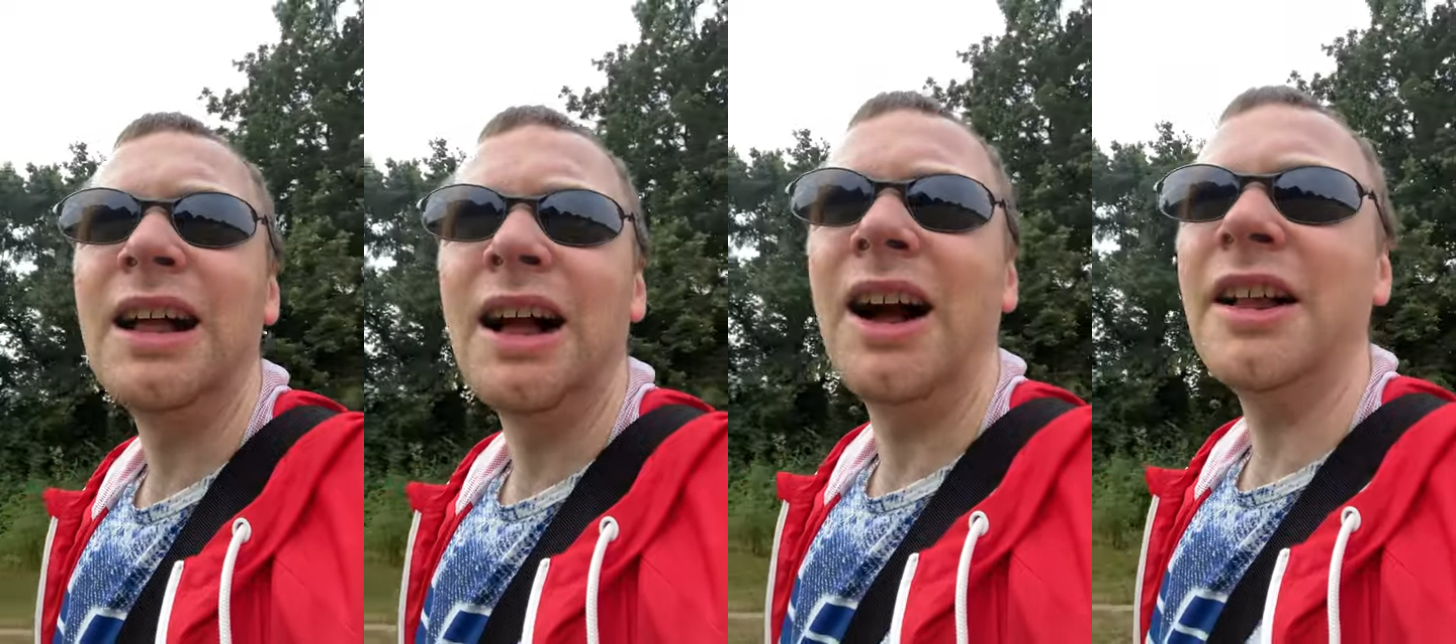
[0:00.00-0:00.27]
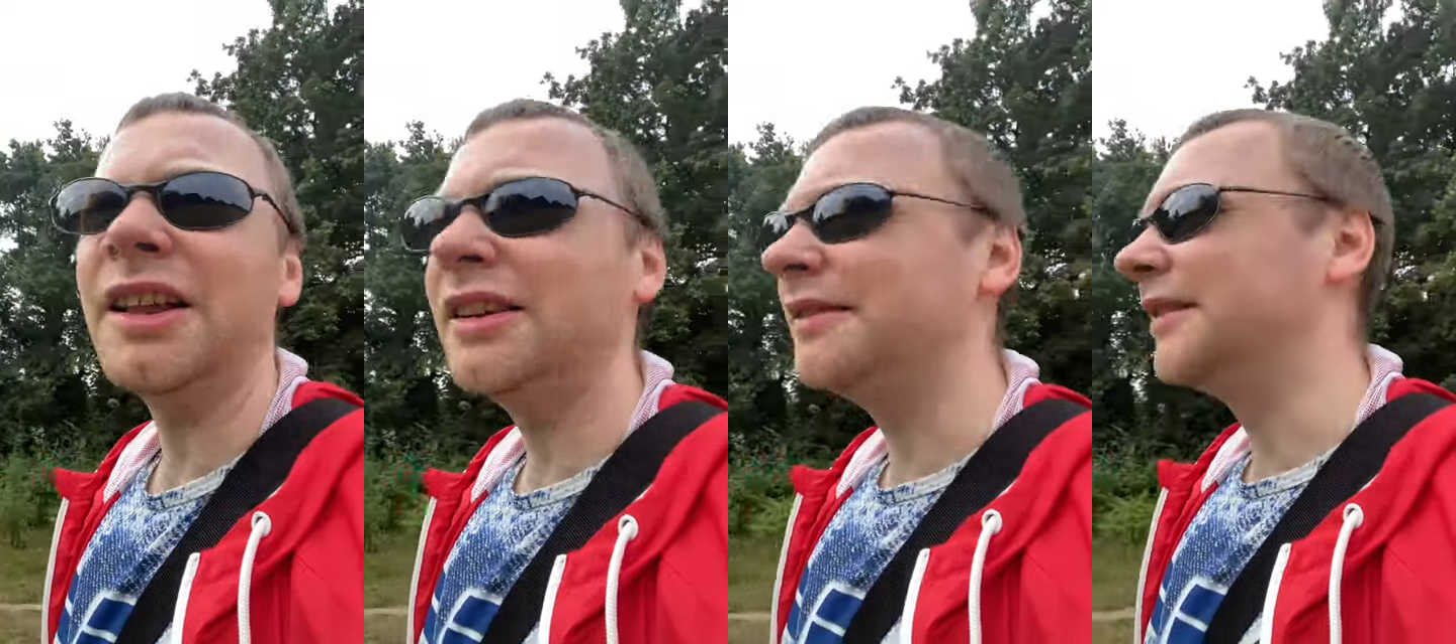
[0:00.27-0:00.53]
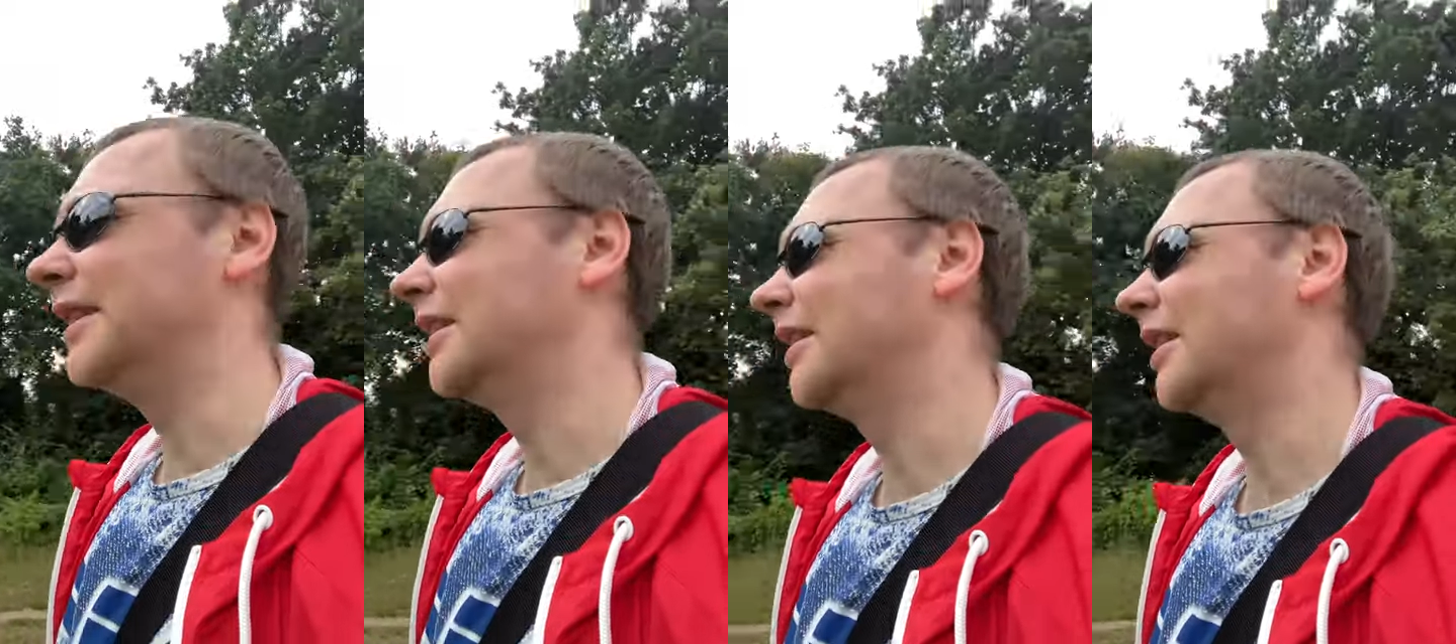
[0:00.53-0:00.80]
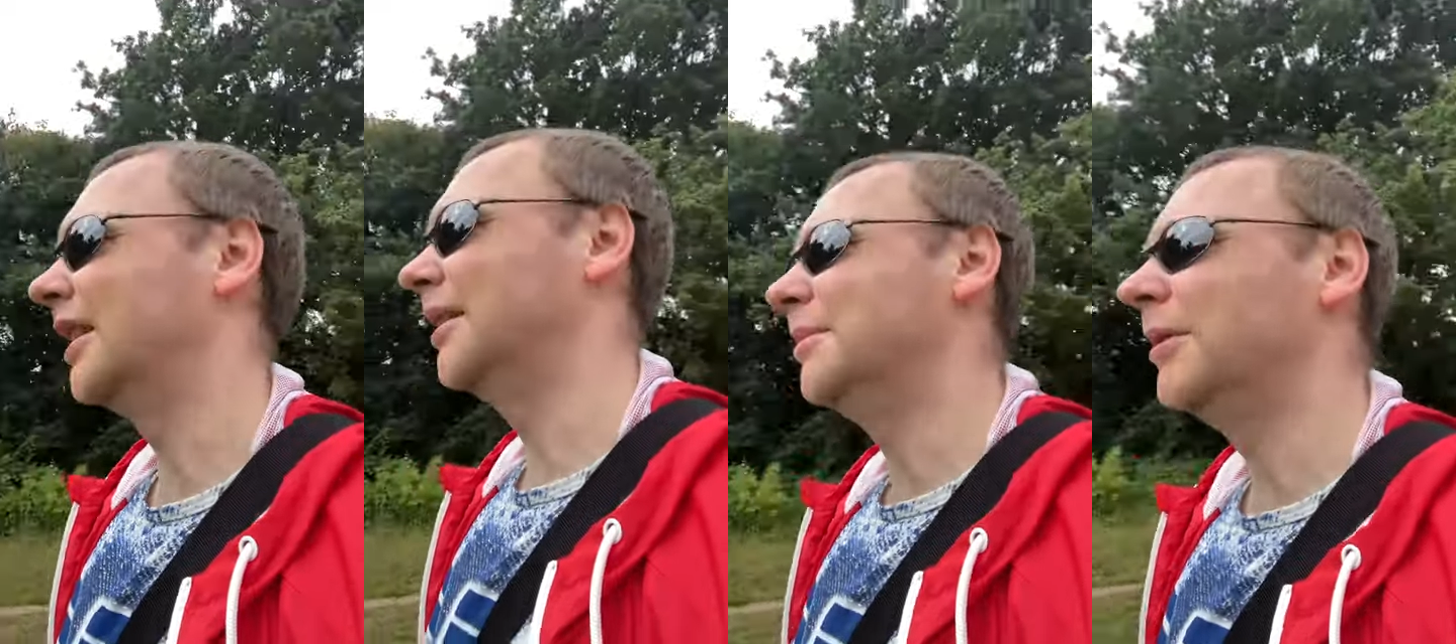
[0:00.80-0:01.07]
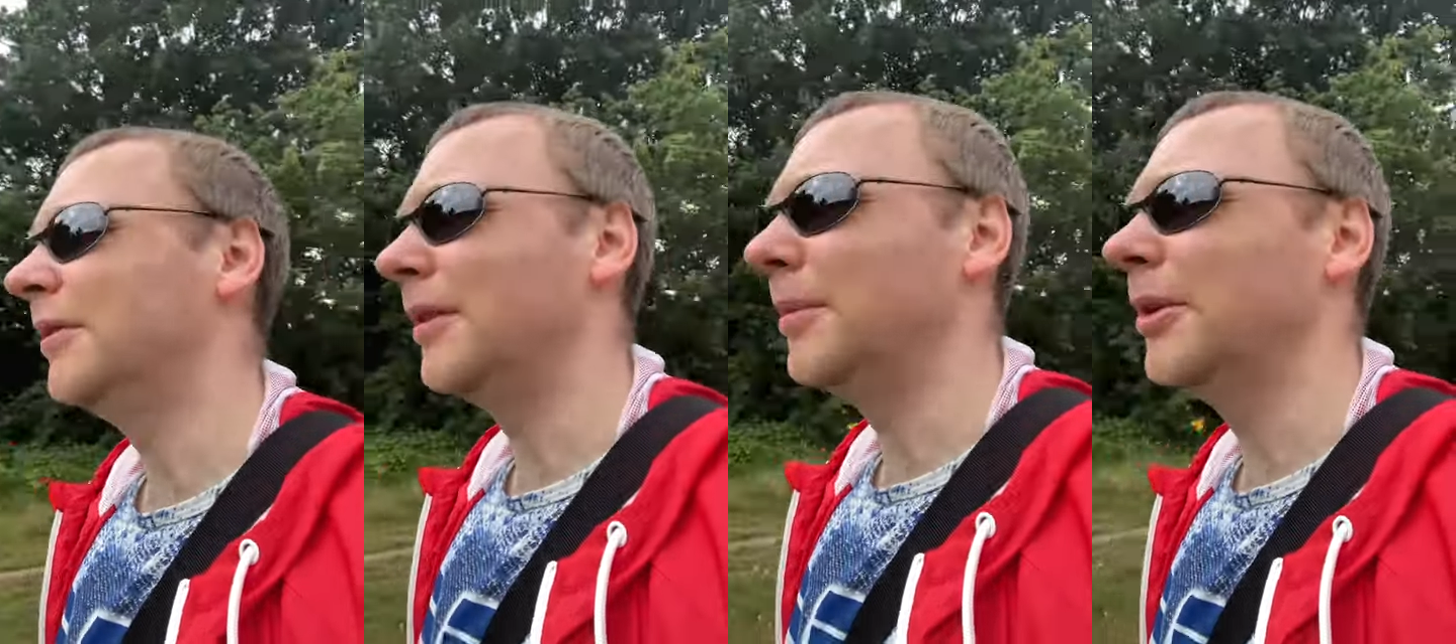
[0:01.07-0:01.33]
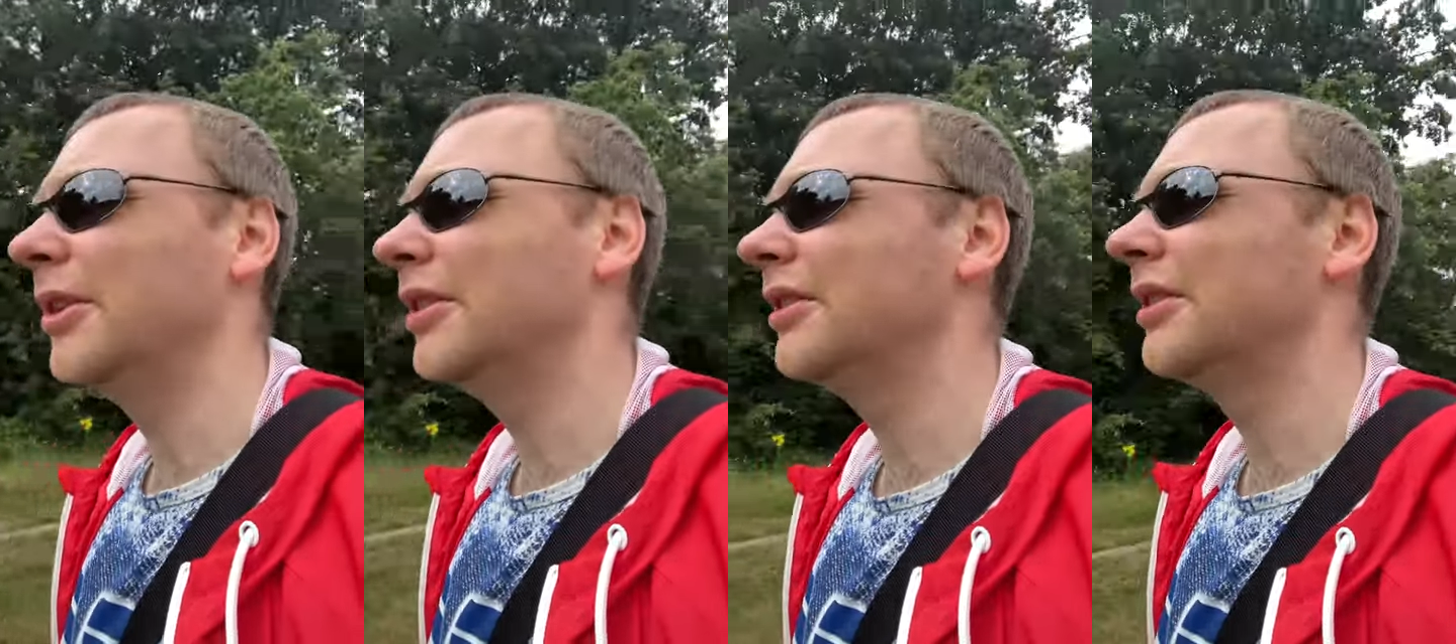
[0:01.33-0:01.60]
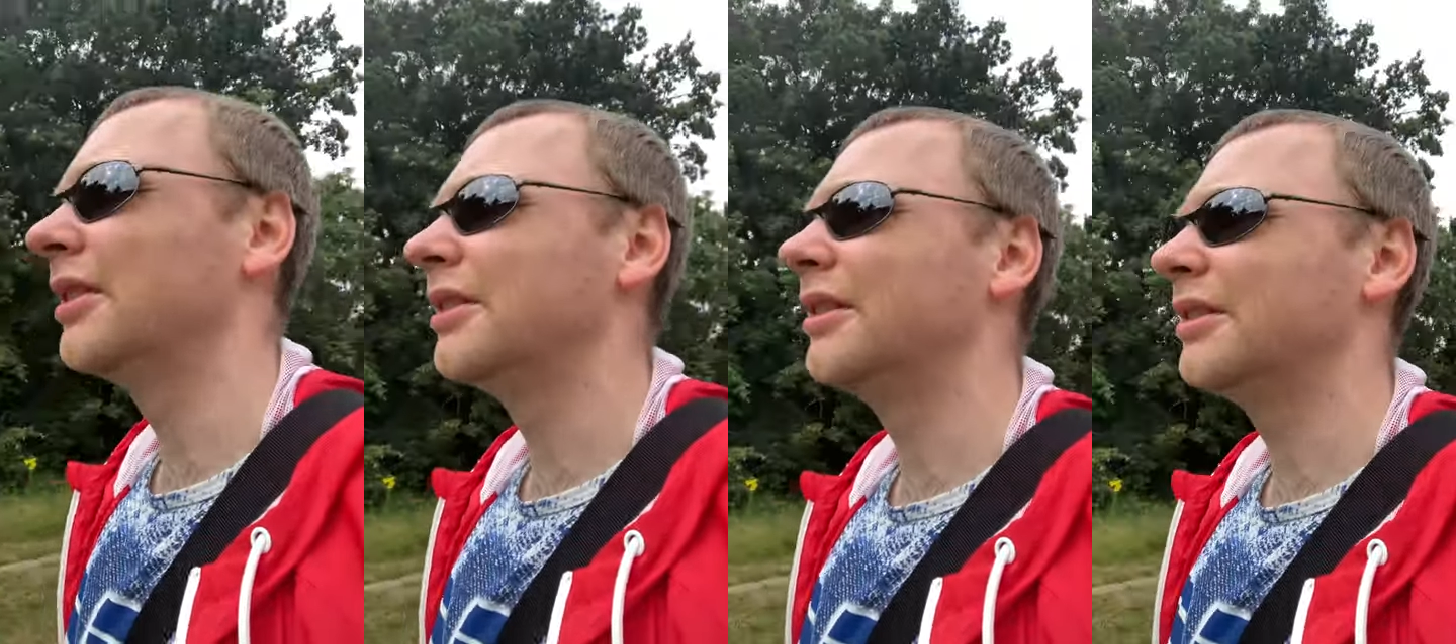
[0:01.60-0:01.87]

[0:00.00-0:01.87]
I don't think I am, if I'm honest.